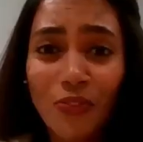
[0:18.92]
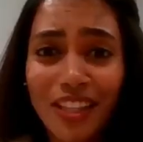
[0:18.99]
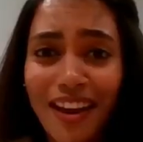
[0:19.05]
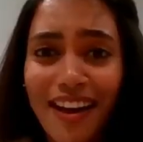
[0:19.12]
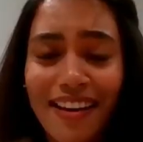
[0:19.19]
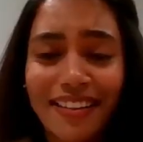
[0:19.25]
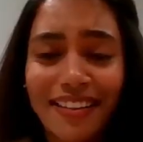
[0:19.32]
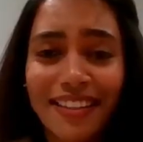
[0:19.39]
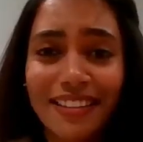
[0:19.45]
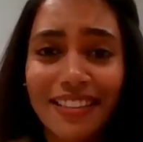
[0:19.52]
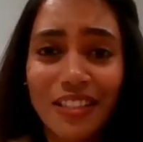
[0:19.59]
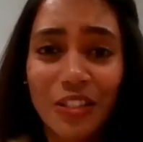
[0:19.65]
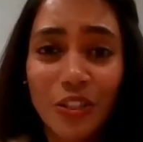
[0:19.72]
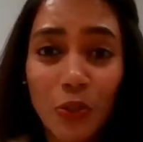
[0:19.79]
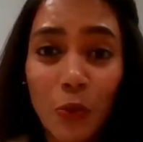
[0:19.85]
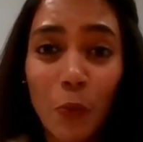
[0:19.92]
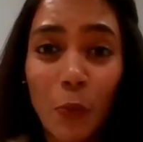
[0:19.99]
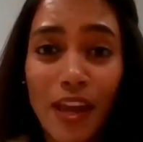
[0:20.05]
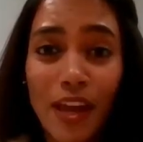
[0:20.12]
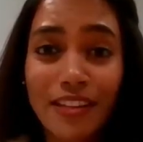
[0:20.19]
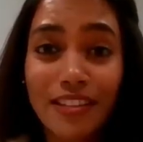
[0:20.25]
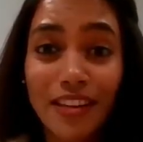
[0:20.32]
of the eye can get too
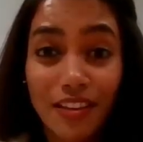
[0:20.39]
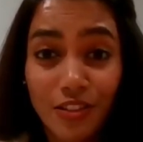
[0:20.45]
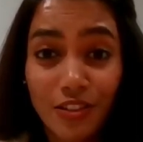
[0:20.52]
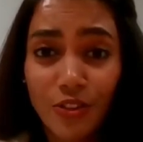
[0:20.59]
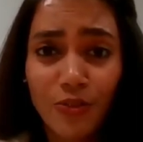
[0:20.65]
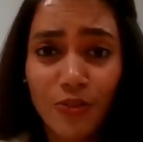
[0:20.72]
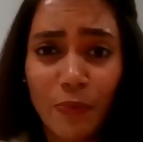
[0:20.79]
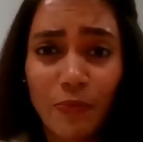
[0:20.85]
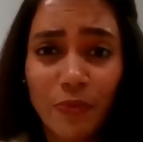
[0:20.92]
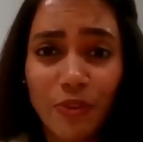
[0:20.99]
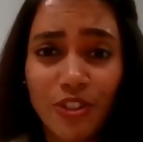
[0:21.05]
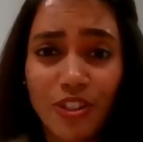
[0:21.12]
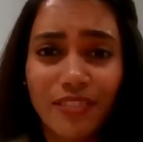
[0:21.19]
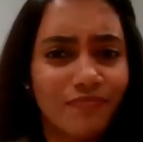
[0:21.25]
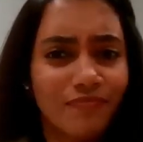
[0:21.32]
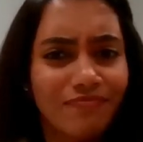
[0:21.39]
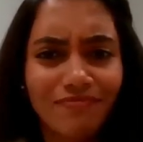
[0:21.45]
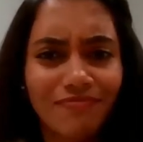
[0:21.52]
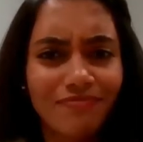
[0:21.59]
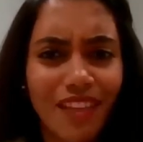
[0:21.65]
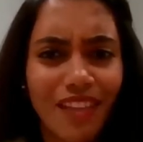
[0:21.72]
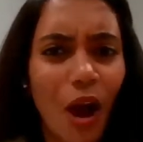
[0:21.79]
wet and disrupt vision.
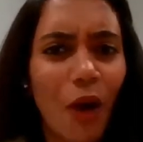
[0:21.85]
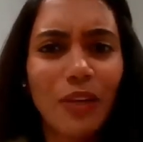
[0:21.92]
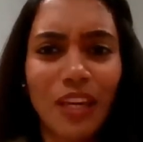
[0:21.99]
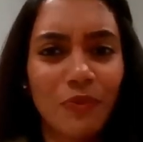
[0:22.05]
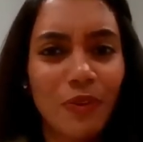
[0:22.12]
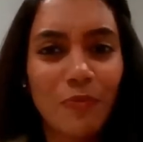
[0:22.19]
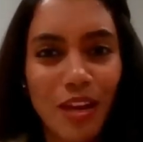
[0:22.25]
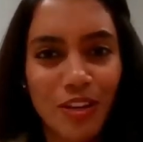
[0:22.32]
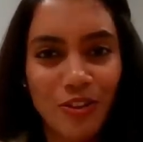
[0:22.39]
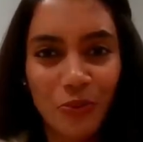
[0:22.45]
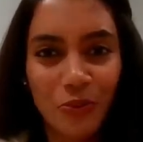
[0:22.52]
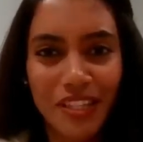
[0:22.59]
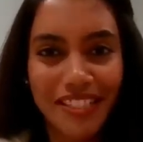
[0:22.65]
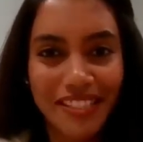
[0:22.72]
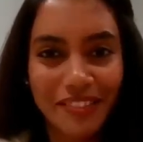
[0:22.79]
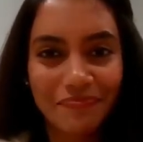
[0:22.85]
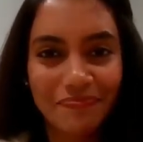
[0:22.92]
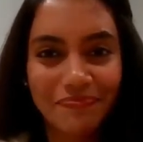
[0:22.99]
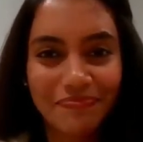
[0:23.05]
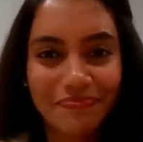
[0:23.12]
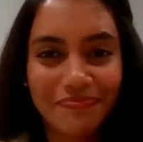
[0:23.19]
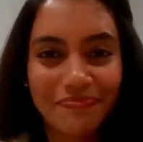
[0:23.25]
How can we measure it?"
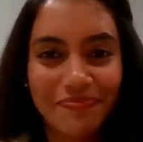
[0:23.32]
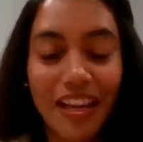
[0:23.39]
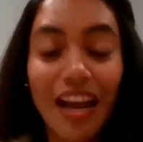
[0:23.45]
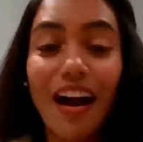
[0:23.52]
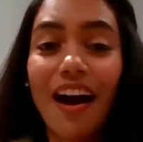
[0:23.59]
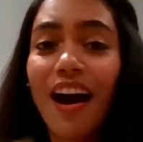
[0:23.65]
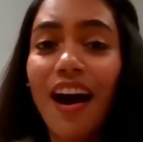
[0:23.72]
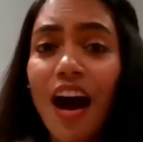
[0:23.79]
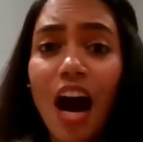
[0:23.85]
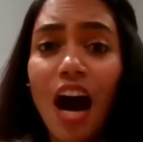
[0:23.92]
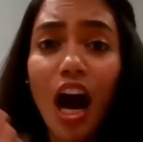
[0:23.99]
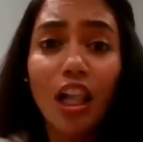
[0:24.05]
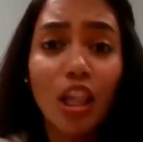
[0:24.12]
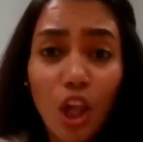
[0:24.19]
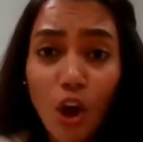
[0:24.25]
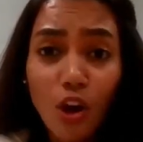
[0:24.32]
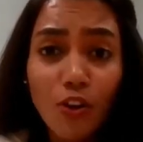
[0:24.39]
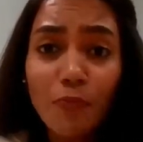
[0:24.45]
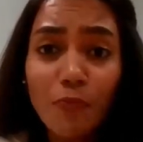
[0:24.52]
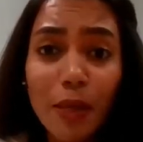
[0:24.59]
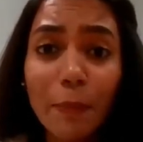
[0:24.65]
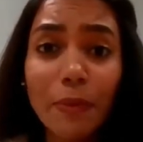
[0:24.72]
A lot
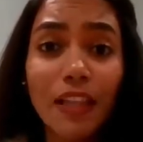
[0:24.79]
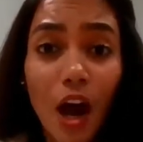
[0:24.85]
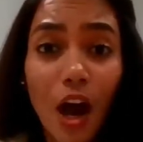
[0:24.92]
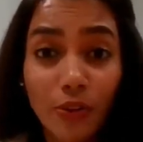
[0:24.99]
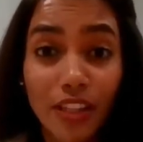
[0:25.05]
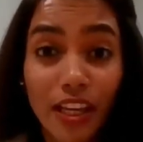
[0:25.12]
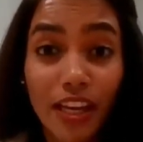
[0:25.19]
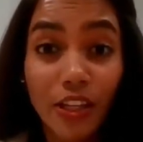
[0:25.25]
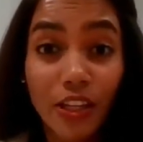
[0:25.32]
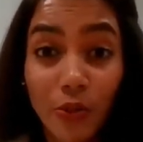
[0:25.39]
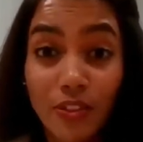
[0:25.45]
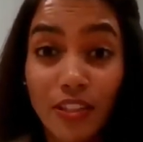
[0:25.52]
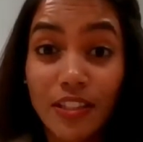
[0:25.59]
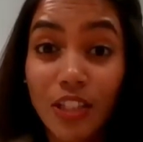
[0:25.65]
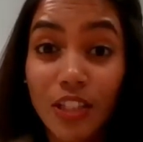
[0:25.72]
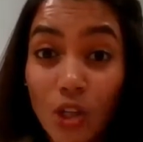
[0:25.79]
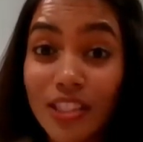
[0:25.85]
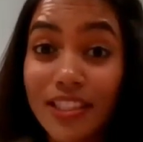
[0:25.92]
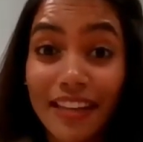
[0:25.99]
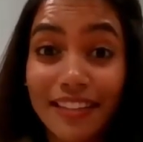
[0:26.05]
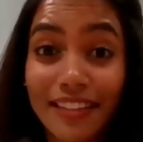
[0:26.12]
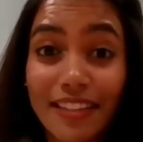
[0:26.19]
of people out there uses
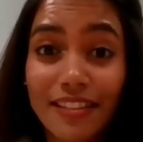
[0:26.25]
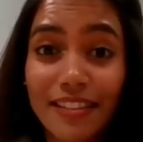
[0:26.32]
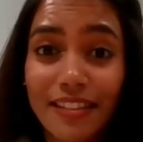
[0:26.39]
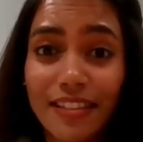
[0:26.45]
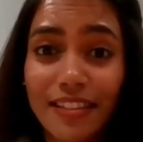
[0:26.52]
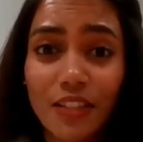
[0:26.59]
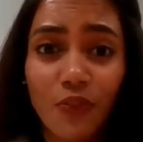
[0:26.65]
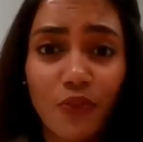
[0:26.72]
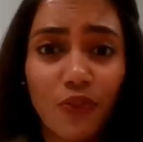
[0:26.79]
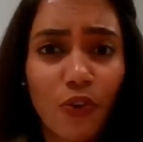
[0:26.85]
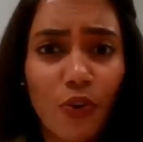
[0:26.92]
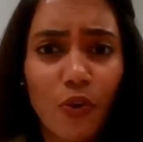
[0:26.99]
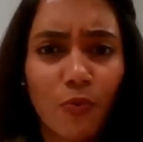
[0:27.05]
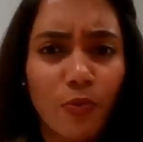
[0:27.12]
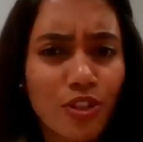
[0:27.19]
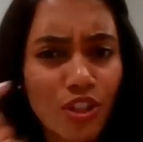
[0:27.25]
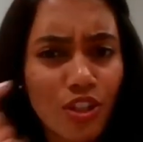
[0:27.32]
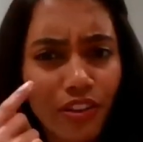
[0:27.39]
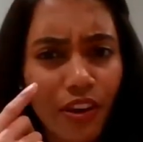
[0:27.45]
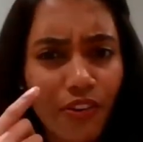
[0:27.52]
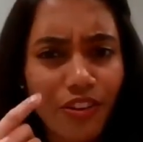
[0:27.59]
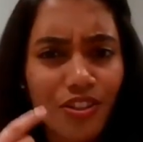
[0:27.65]
contact lenses for
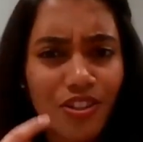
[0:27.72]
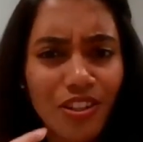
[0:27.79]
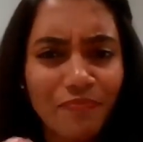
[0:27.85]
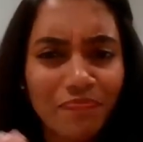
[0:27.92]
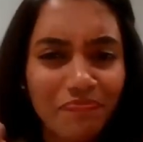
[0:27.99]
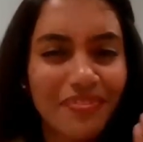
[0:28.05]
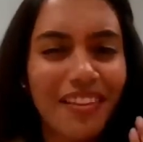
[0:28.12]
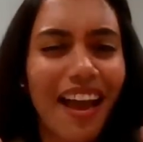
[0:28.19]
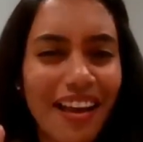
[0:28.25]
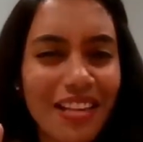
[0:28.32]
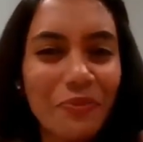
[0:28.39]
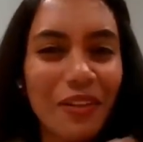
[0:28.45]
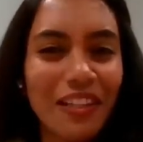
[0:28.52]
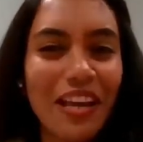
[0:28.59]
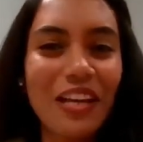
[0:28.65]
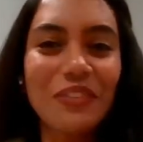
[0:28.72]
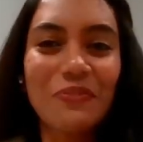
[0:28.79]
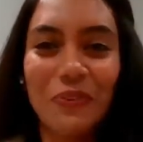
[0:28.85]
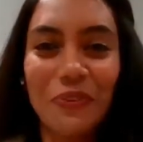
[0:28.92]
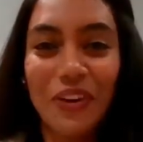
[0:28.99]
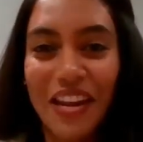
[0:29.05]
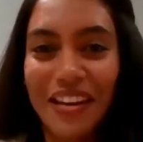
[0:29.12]
vision correction as well as
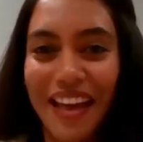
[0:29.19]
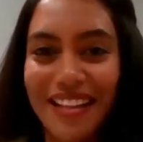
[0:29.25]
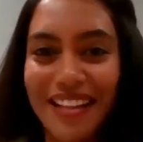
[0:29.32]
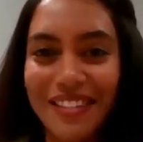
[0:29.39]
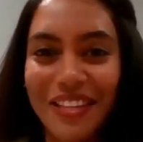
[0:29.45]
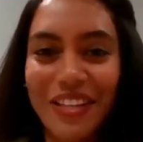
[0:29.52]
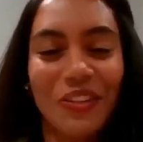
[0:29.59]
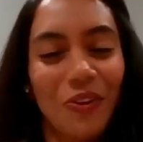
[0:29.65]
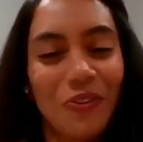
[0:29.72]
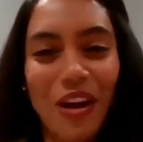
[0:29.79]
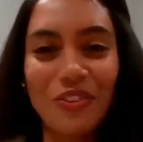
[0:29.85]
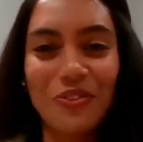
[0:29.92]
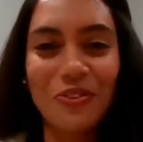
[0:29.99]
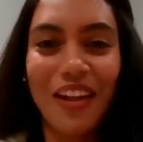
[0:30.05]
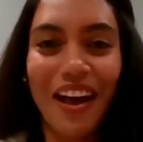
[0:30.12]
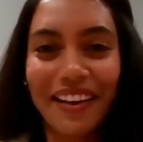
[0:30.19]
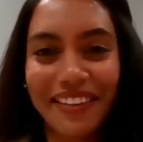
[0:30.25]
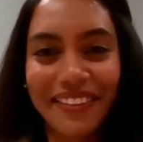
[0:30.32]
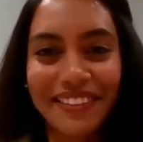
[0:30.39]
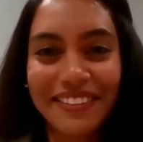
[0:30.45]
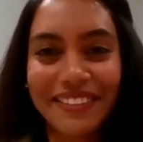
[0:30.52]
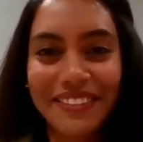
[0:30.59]
for enhancing your natural eye
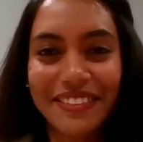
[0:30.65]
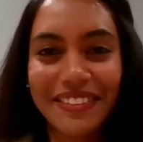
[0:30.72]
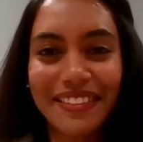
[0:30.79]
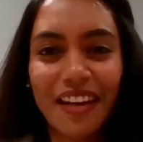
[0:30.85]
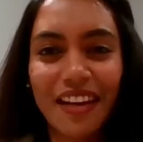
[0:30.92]
color.